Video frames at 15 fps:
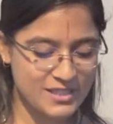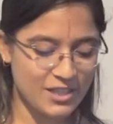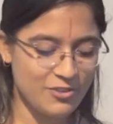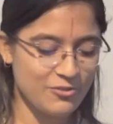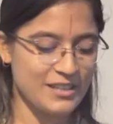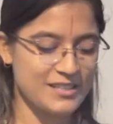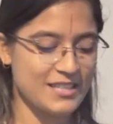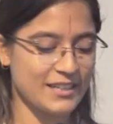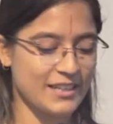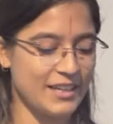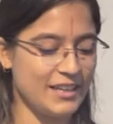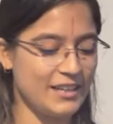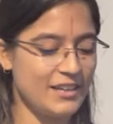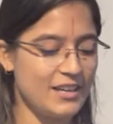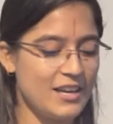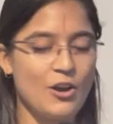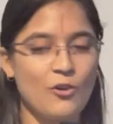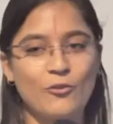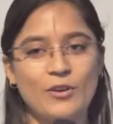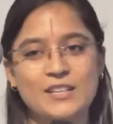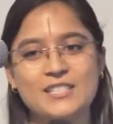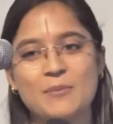sir, once again.
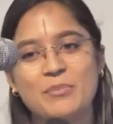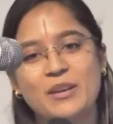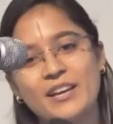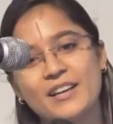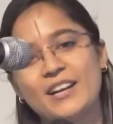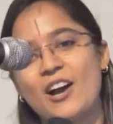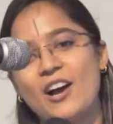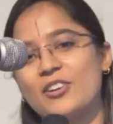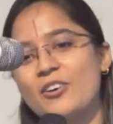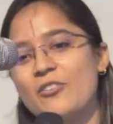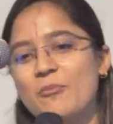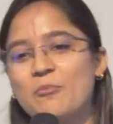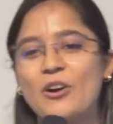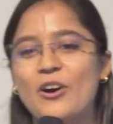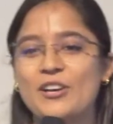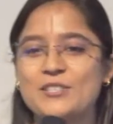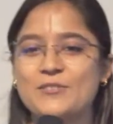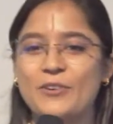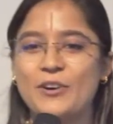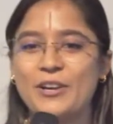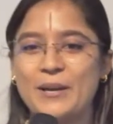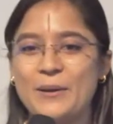Once a big round of
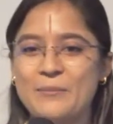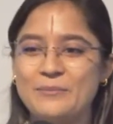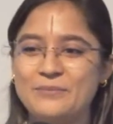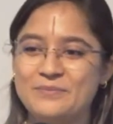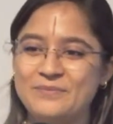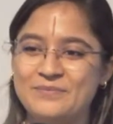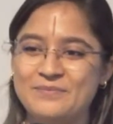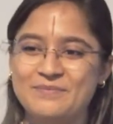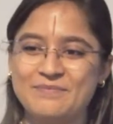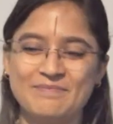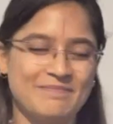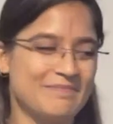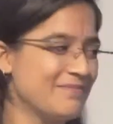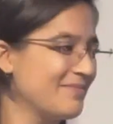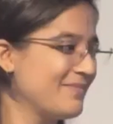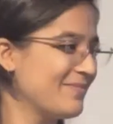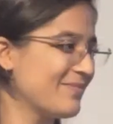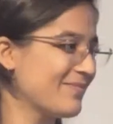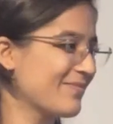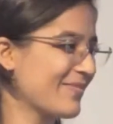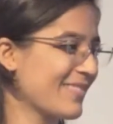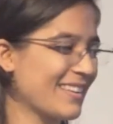applause for him.
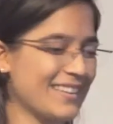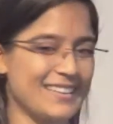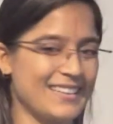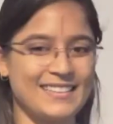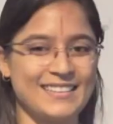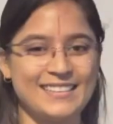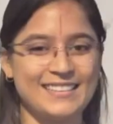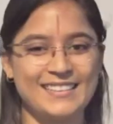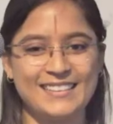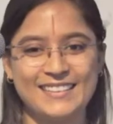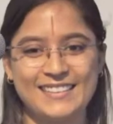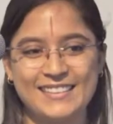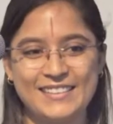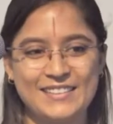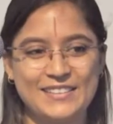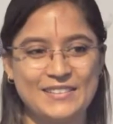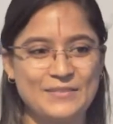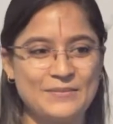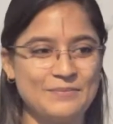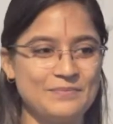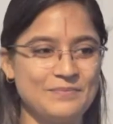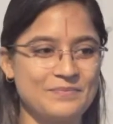
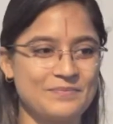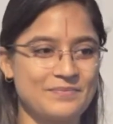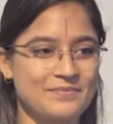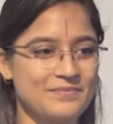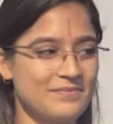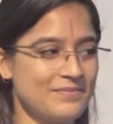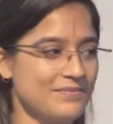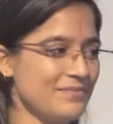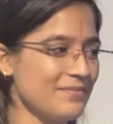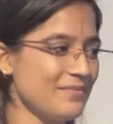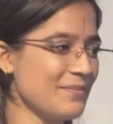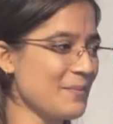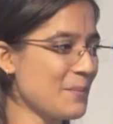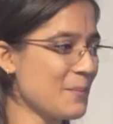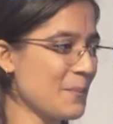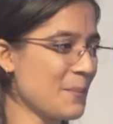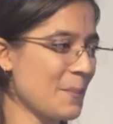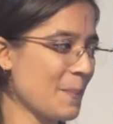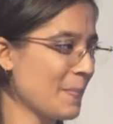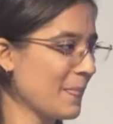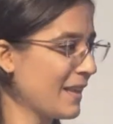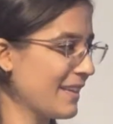
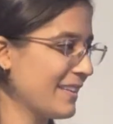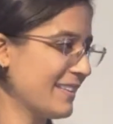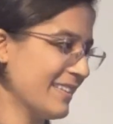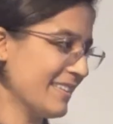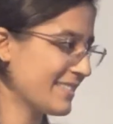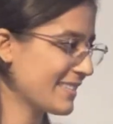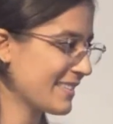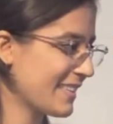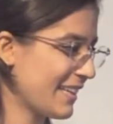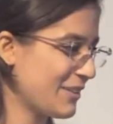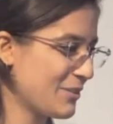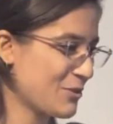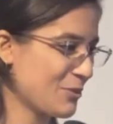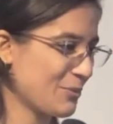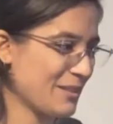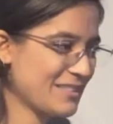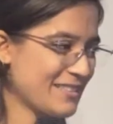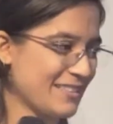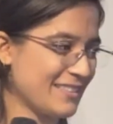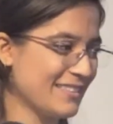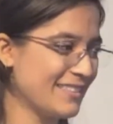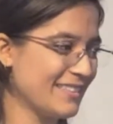Thank you so much, sir.